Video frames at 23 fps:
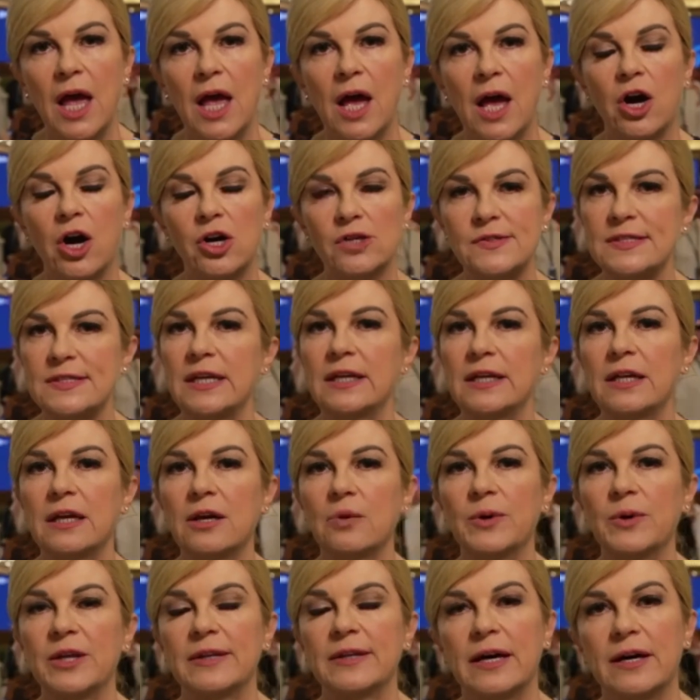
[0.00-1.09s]
on dealing
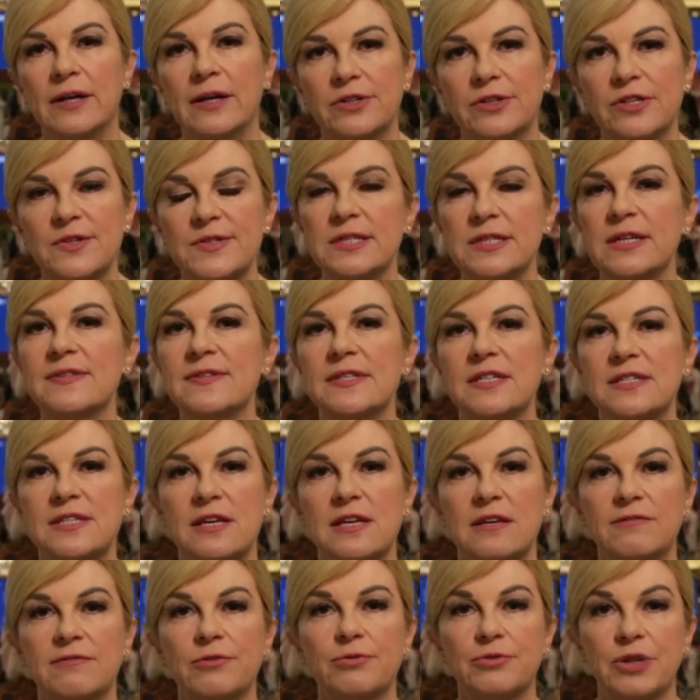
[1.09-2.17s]
with other
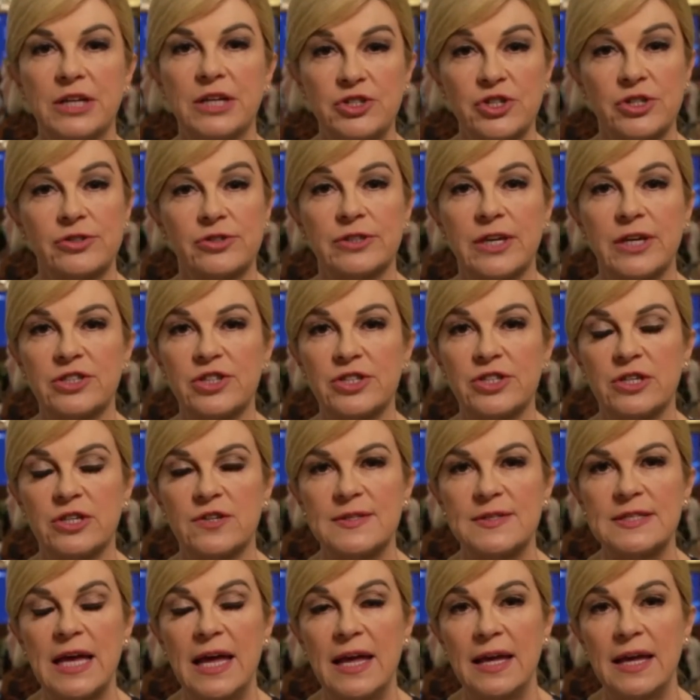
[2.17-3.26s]
sensitive regional
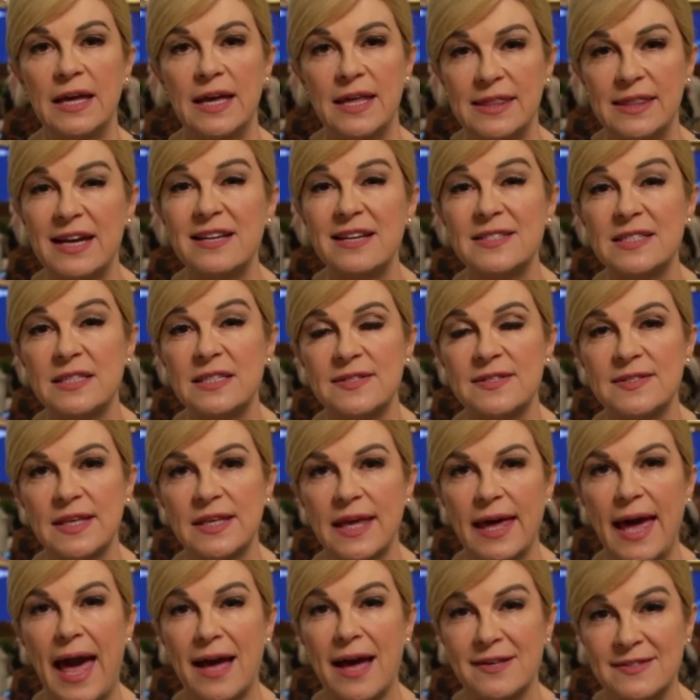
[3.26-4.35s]
issues. In that sense,
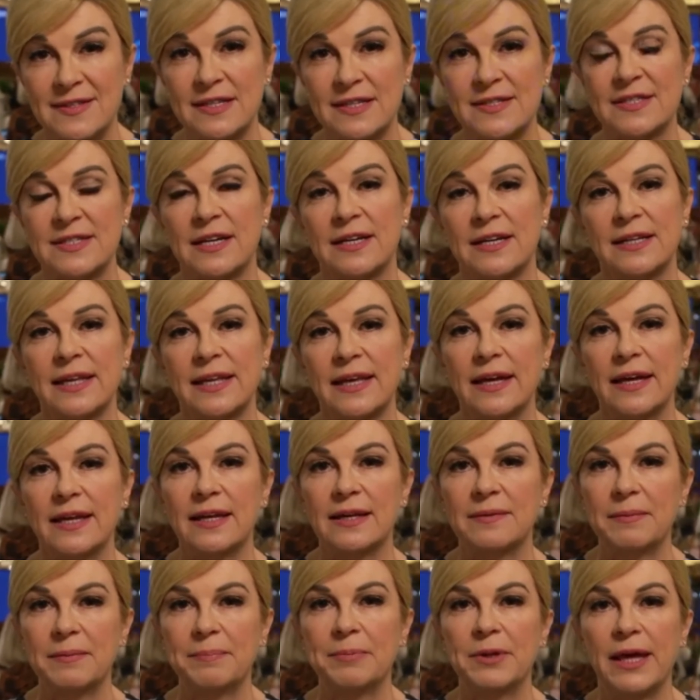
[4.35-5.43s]
Kazakhstan
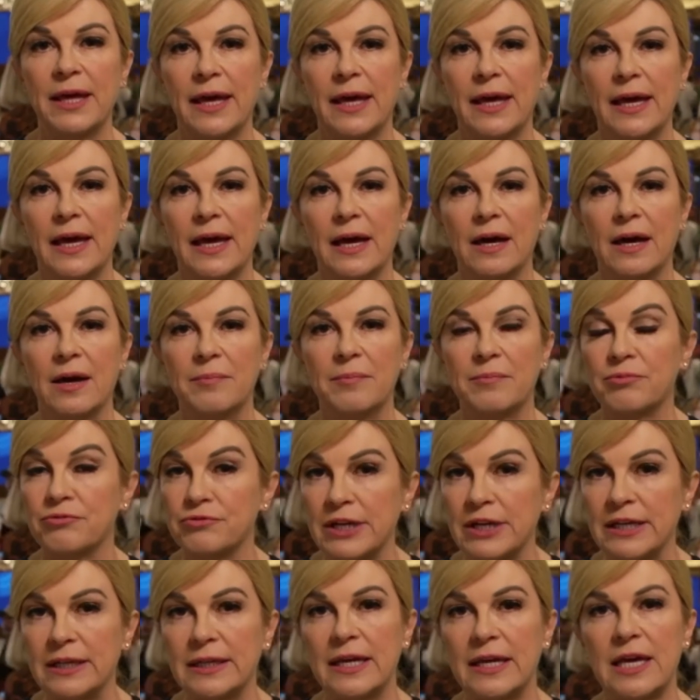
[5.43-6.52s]
can play a
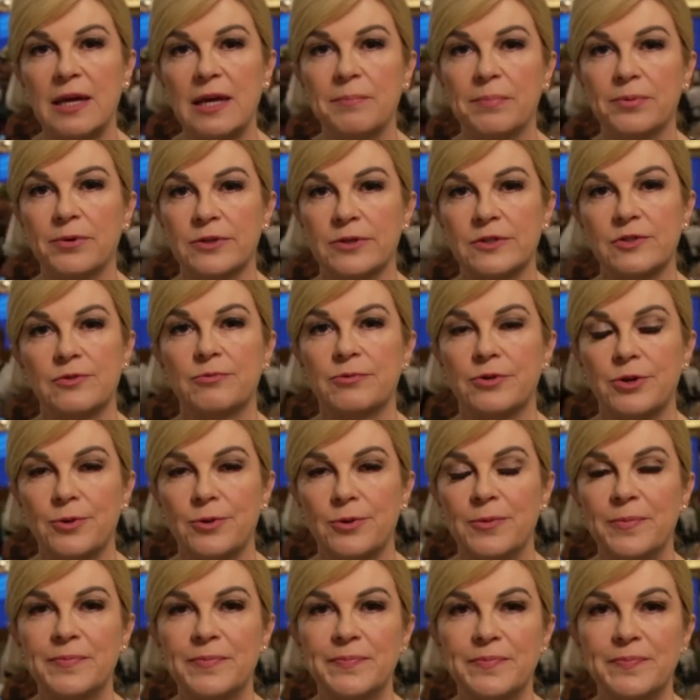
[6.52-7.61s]
really important
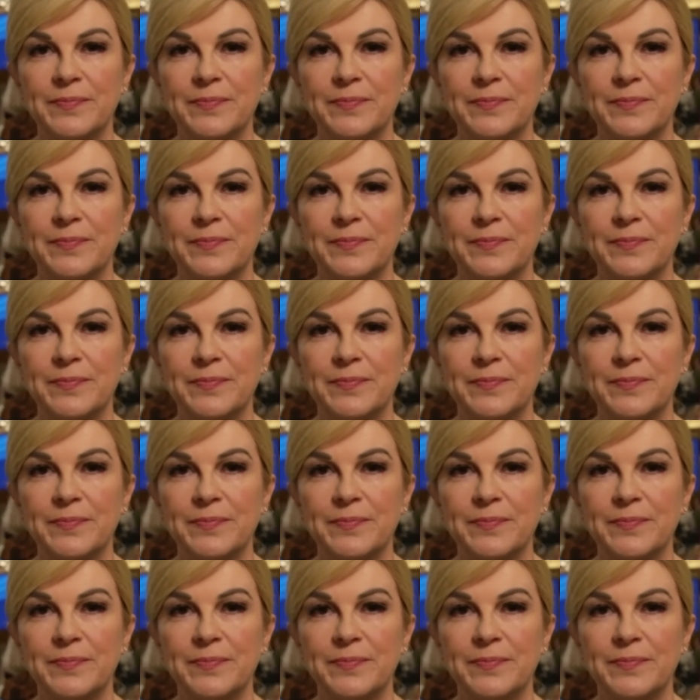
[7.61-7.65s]
role.